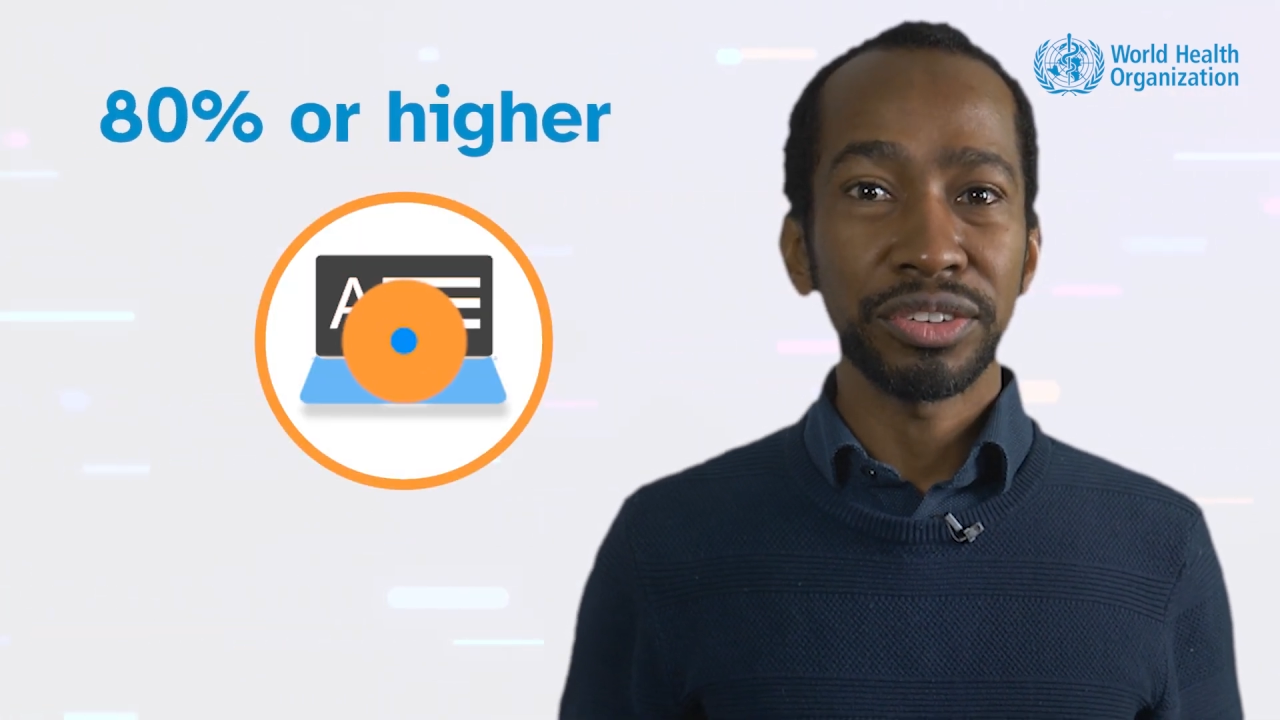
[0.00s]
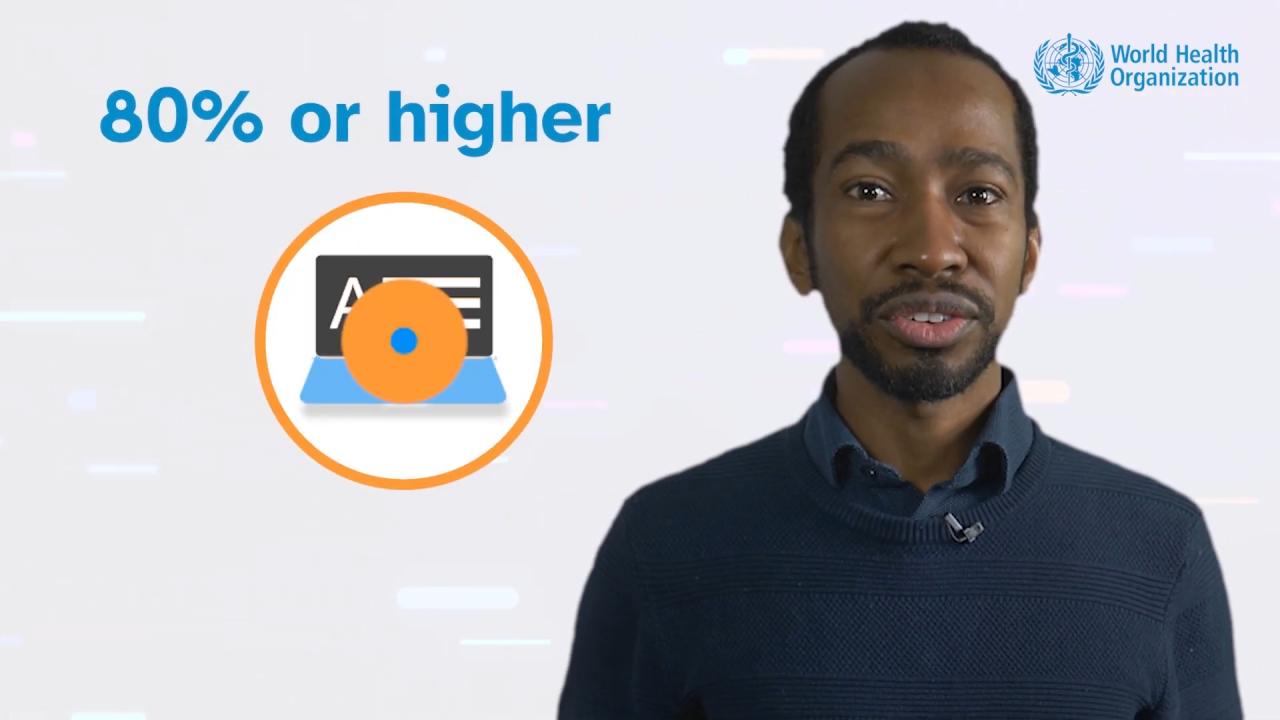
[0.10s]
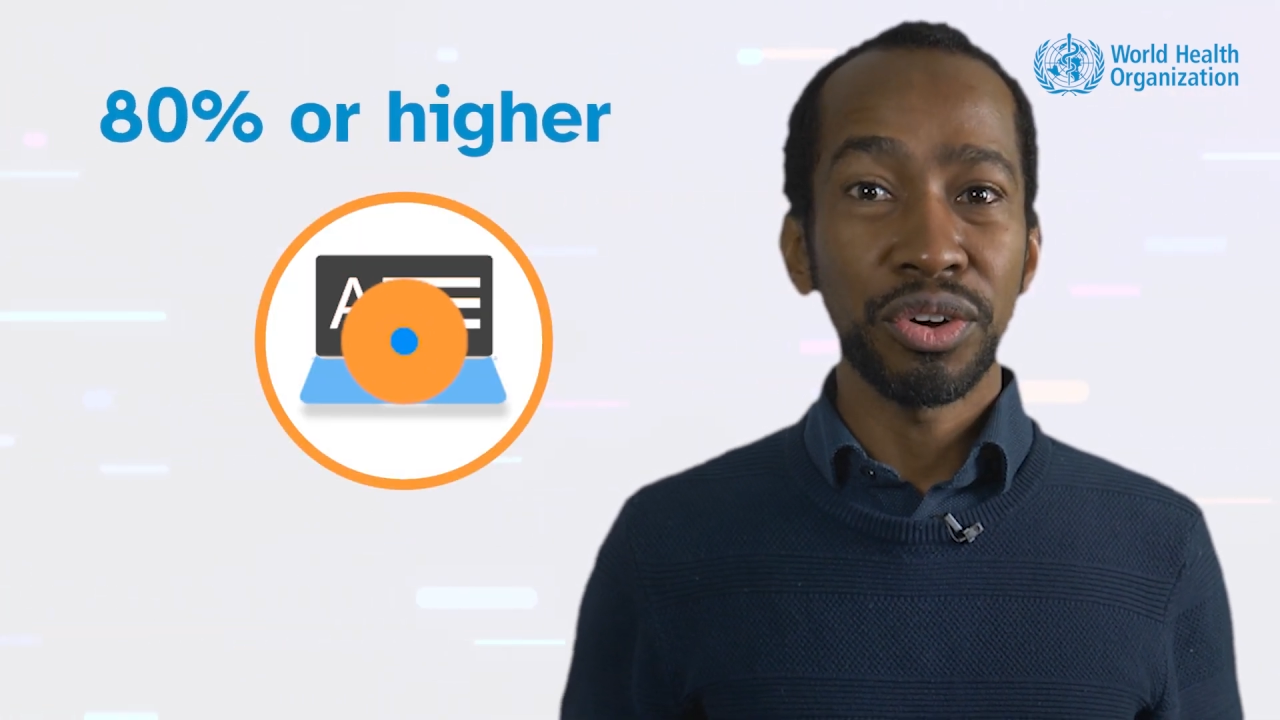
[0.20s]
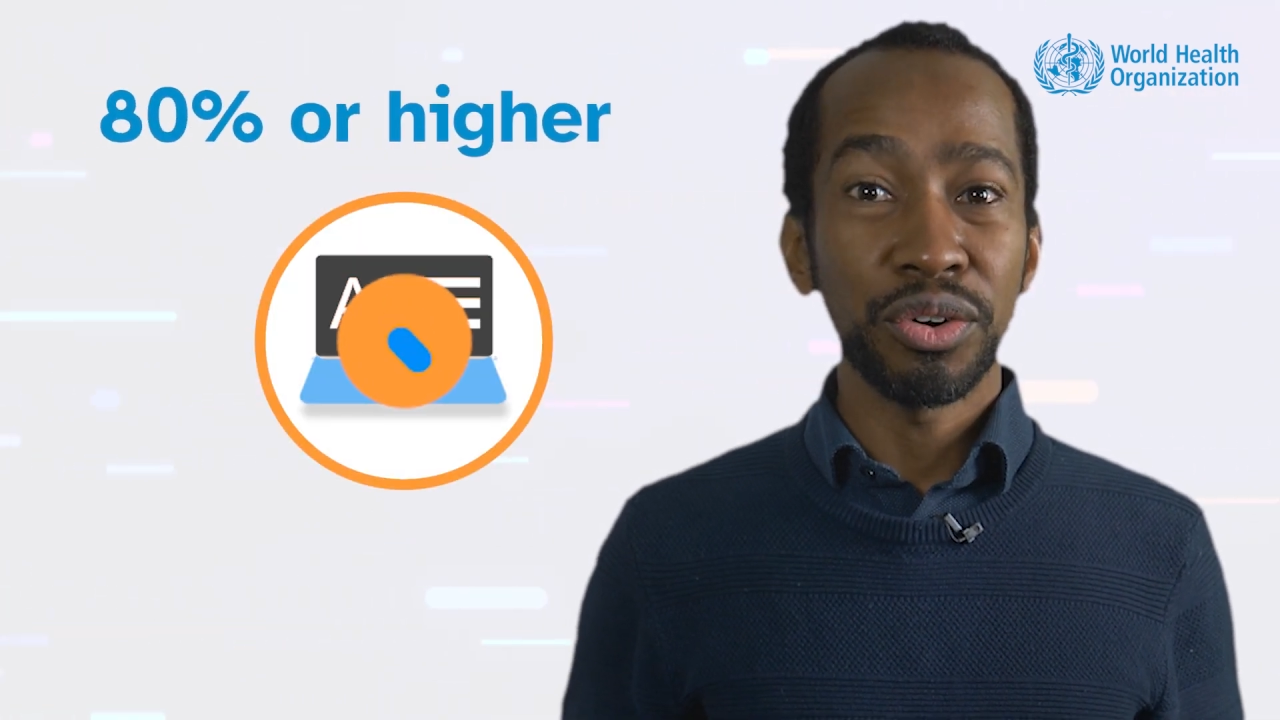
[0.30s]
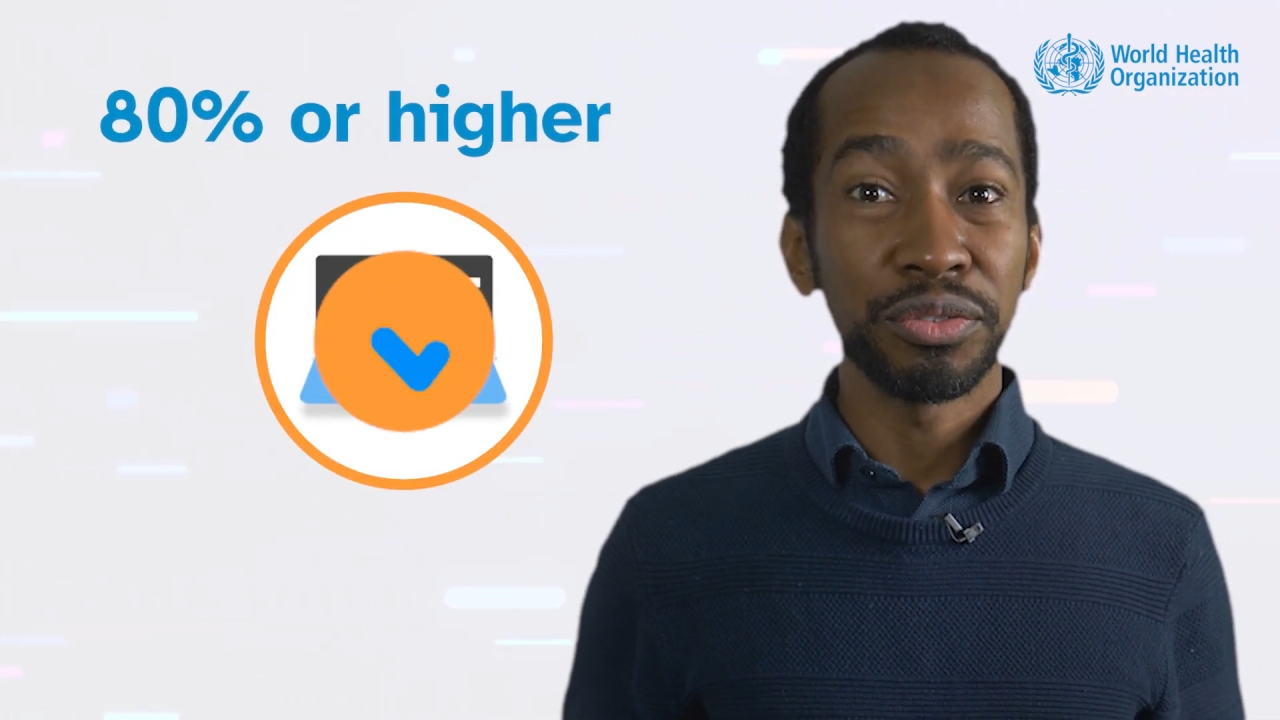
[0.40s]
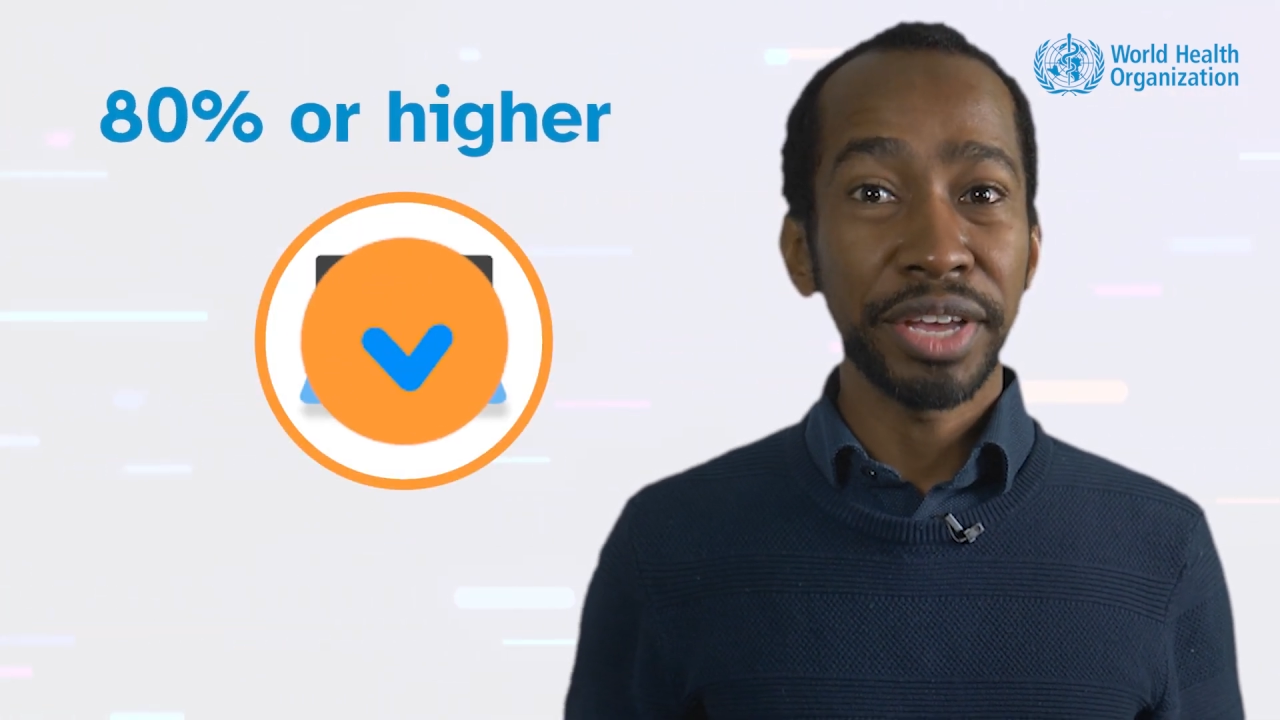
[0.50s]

a score